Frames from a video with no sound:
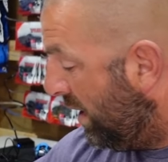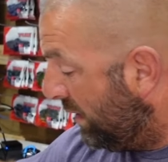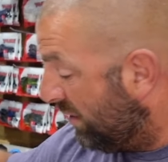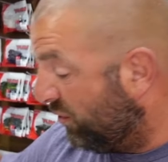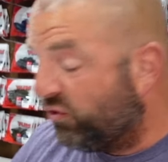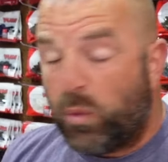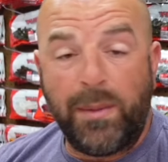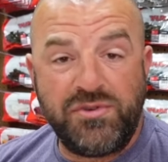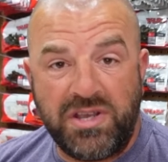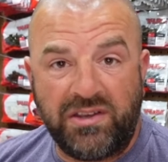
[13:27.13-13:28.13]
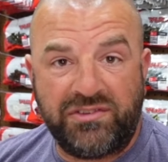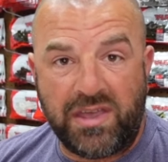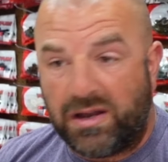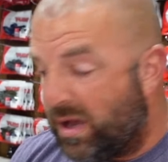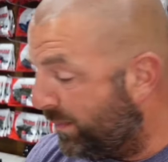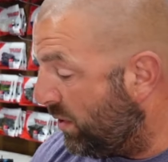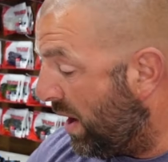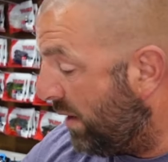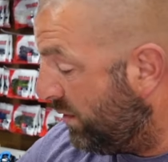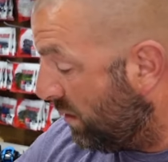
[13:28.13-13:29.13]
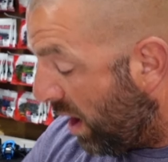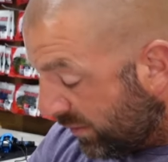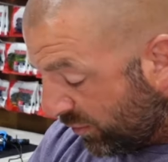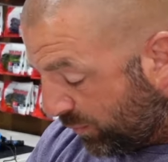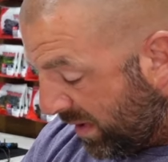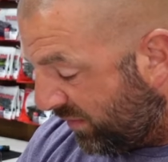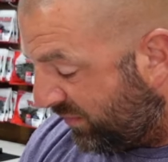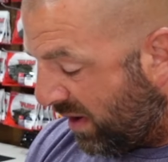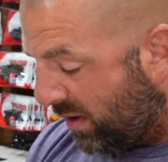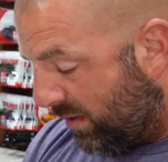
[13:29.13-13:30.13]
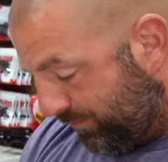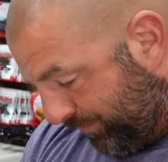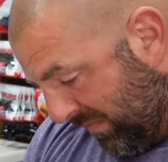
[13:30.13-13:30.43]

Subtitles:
You got your swim jig set up. You have your underspin set up.